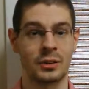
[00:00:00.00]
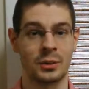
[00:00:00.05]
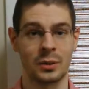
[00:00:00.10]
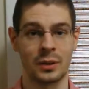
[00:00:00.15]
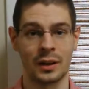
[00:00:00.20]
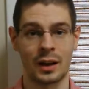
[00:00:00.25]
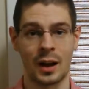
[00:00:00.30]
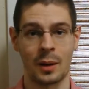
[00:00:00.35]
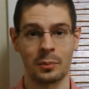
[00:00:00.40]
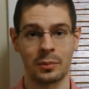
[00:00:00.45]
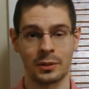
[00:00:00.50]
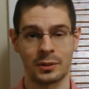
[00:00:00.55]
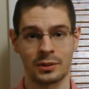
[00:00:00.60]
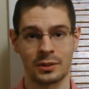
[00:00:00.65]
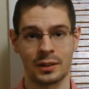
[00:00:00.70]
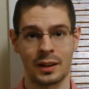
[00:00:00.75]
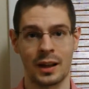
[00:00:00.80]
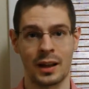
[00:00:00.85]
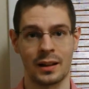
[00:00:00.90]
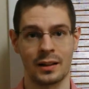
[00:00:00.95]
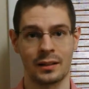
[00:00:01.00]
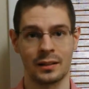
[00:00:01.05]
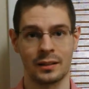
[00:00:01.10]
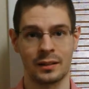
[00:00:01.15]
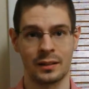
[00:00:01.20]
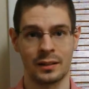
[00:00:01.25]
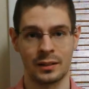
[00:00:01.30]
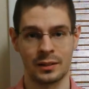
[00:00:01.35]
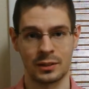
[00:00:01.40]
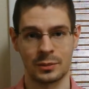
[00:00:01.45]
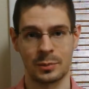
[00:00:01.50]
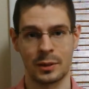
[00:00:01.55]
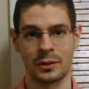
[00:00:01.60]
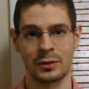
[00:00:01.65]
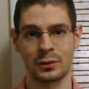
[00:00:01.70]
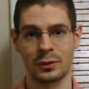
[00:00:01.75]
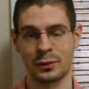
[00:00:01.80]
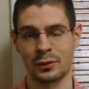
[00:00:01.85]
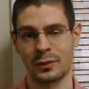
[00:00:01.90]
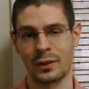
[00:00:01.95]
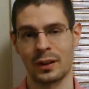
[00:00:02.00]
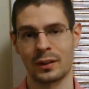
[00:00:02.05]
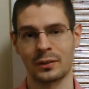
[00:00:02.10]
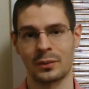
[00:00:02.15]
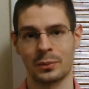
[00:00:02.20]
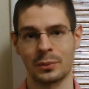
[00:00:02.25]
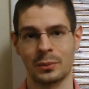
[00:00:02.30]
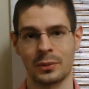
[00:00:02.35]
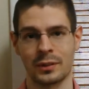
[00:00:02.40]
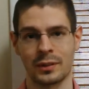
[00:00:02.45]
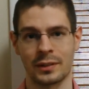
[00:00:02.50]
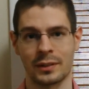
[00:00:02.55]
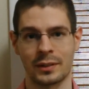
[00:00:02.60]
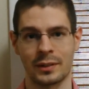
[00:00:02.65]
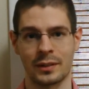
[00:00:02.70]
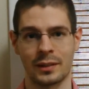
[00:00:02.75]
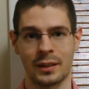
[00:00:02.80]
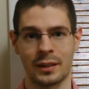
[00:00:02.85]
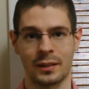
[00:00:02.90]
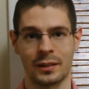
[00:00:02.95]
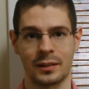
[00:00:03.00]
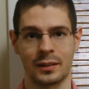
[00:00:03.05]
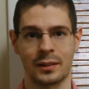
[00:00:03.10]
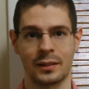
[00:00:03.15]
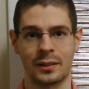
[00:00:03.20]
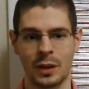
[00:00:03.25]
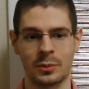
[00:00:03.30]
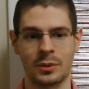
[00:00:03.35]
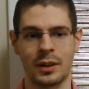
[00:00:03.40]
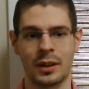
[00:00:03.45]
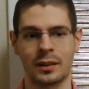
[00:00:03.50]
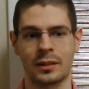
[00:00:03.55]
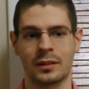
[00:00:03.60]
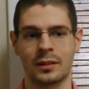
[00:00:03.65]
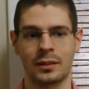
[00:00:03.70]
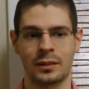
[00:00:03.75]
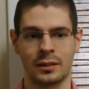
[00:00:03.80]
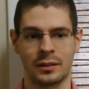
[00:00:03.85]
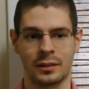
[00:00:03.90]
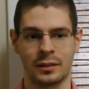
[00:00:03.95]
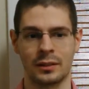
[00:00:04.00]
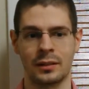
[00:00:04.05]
how you accomplish that special effect with the subject